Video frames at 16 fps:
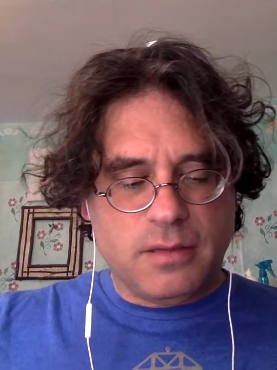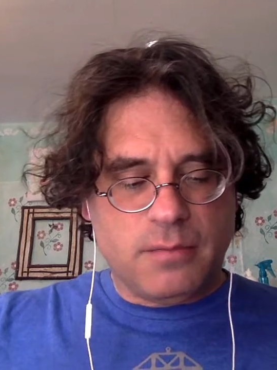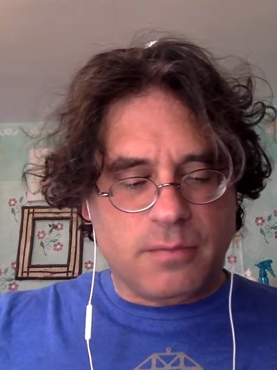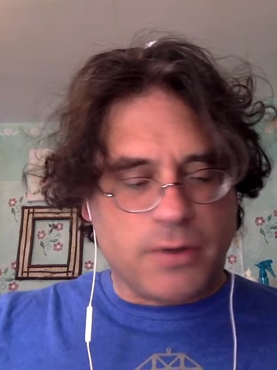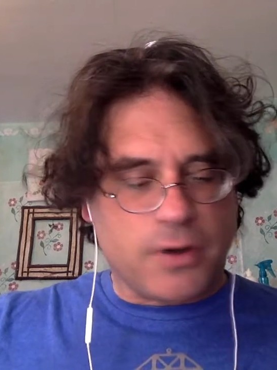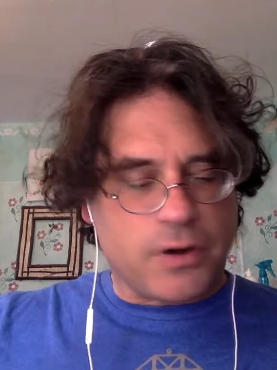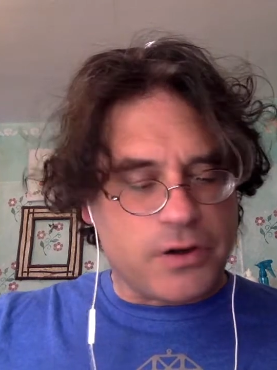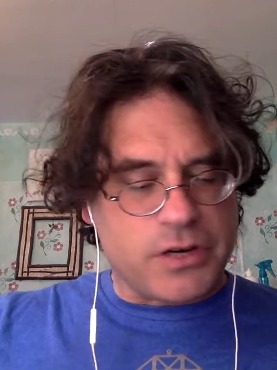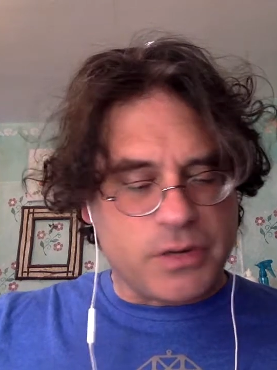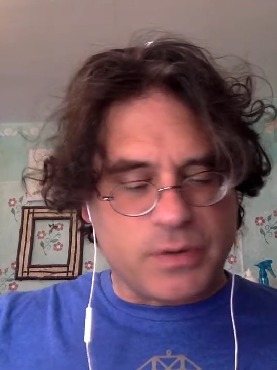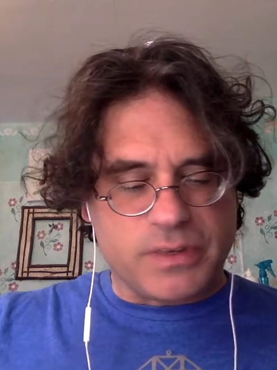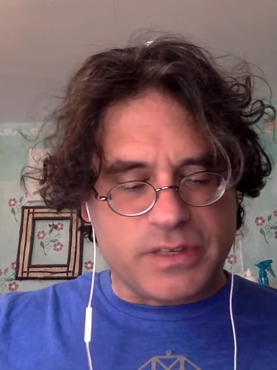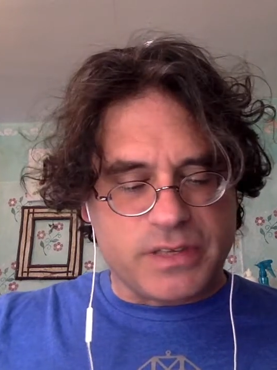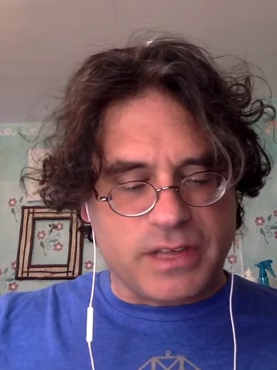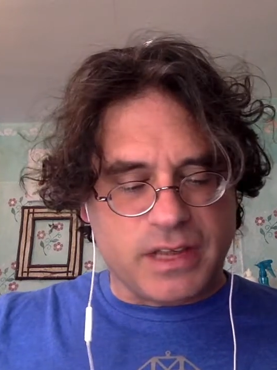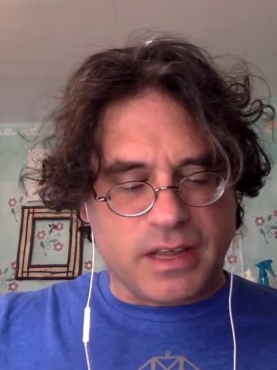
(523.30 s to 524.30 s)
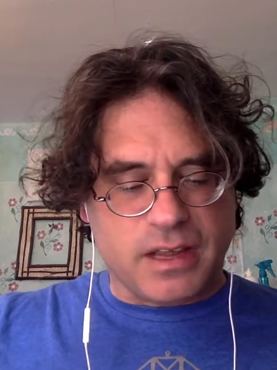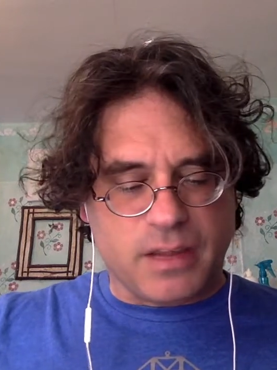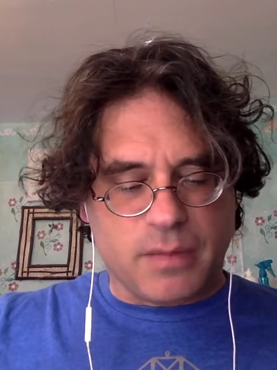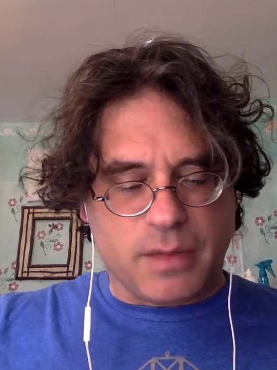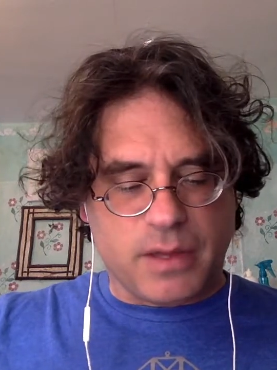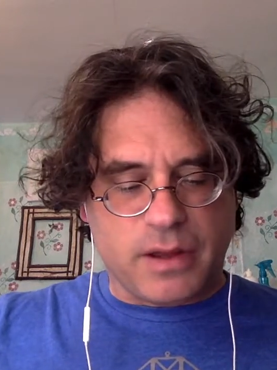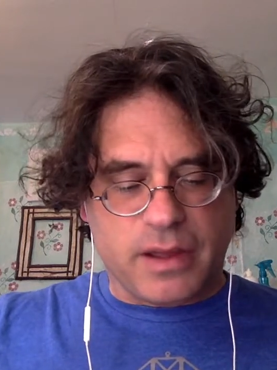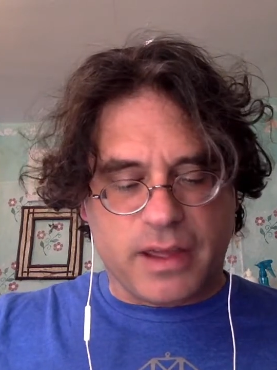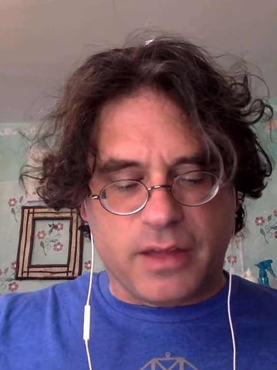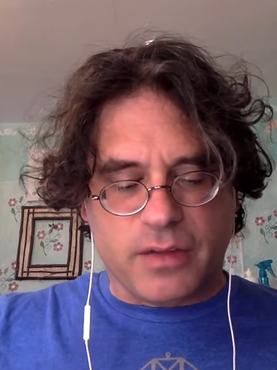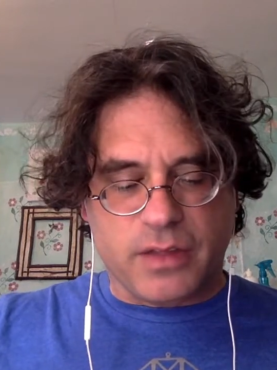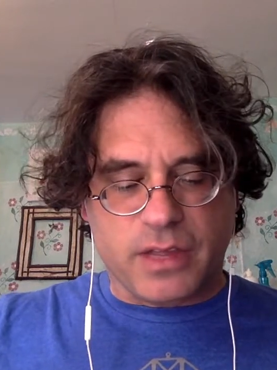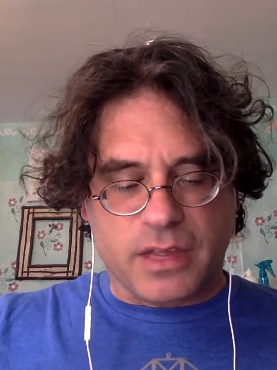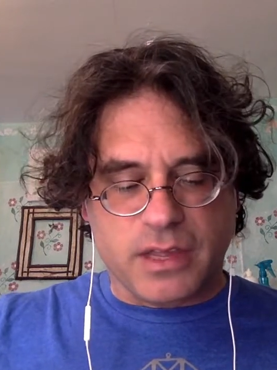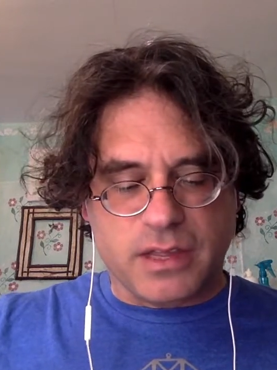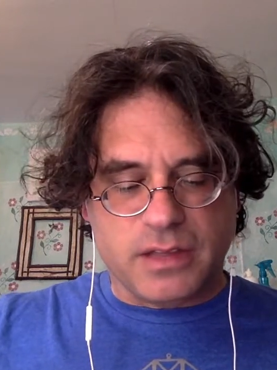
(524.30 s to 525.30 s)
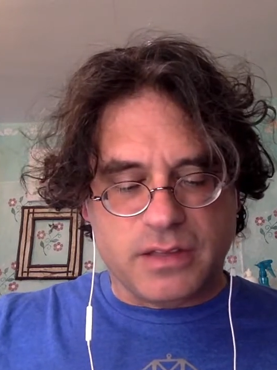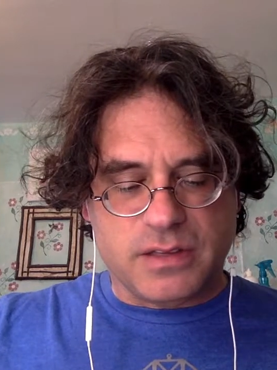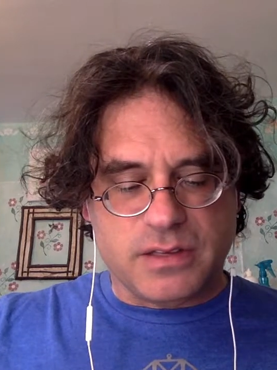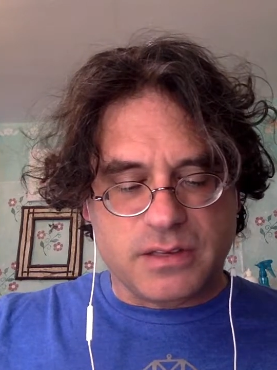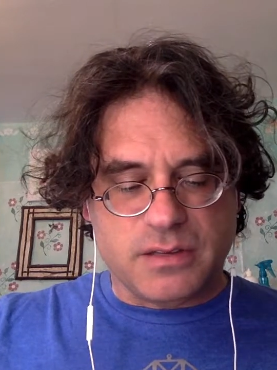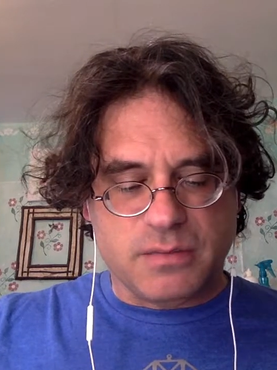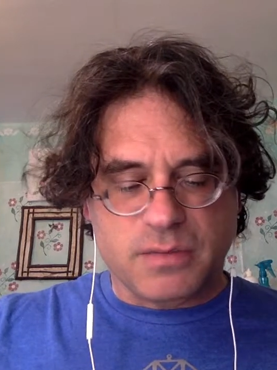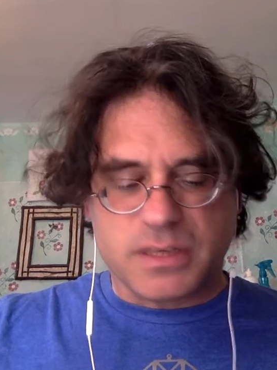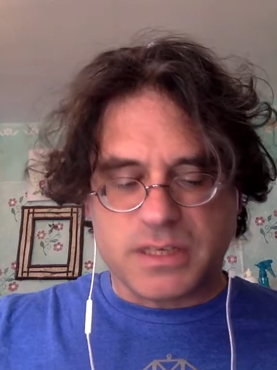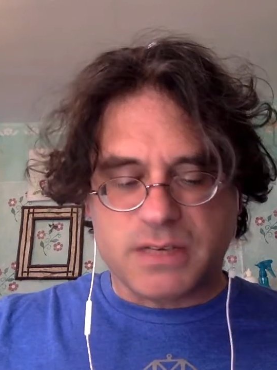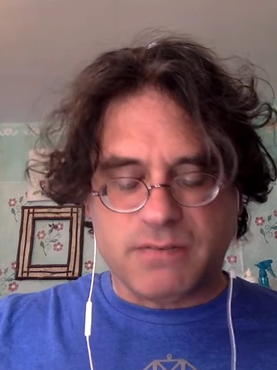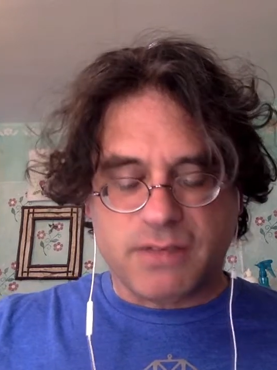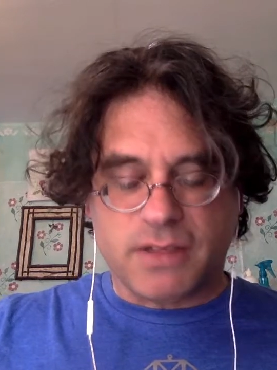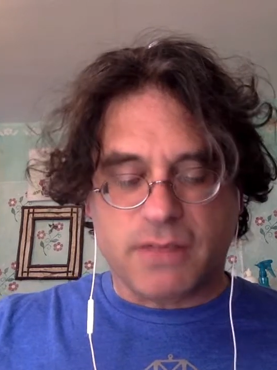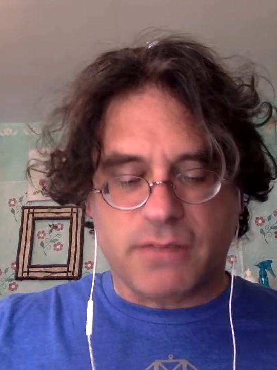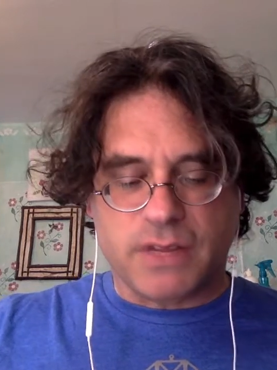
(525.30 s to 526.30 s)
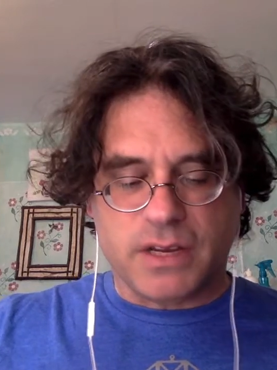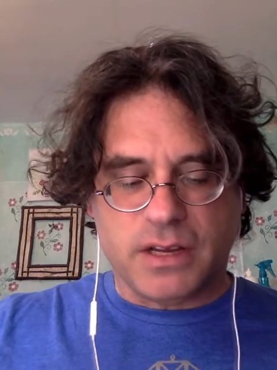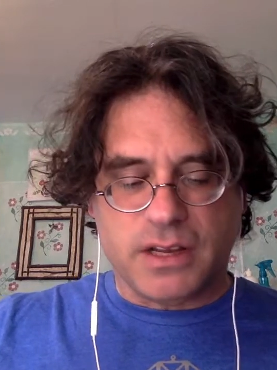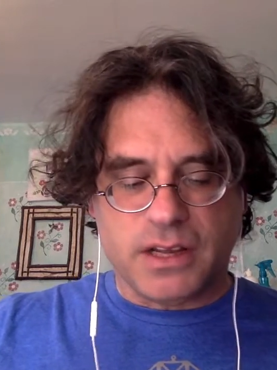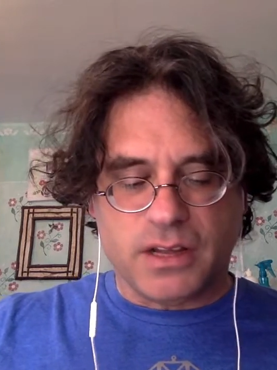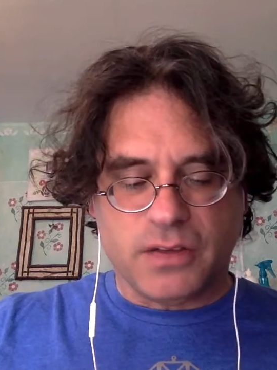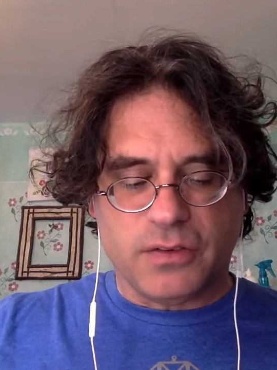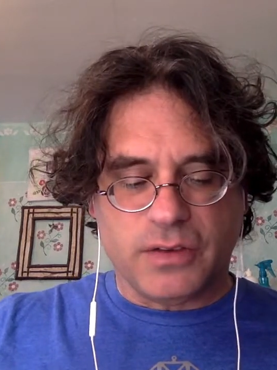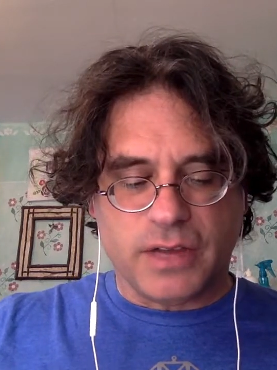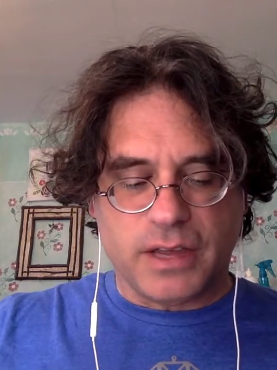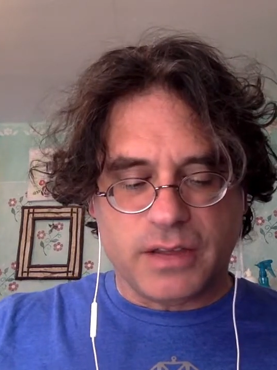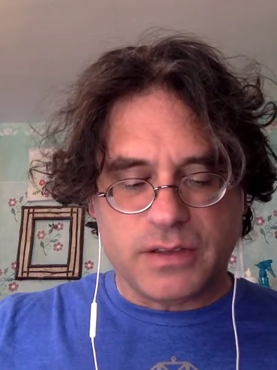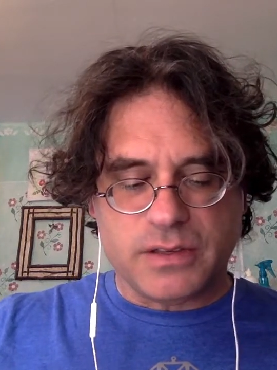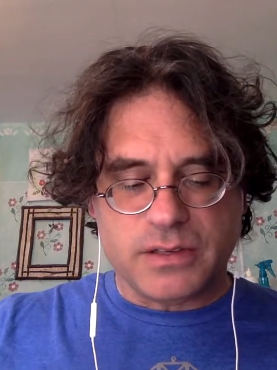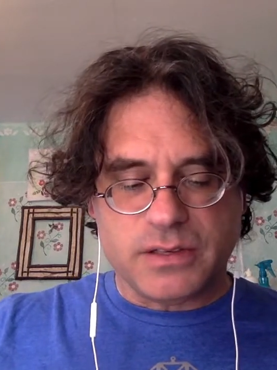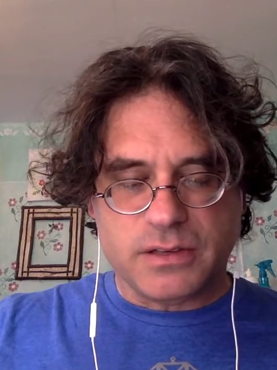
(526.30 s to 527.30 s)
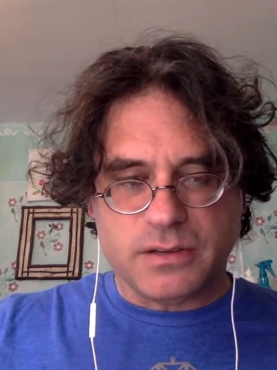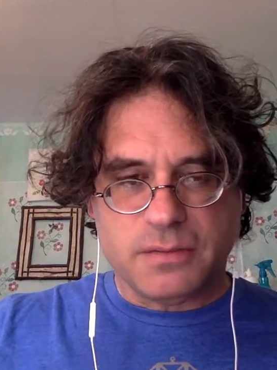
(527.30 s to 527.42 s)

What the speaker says: Margie was thinking about how the kids must have loved it in the old days.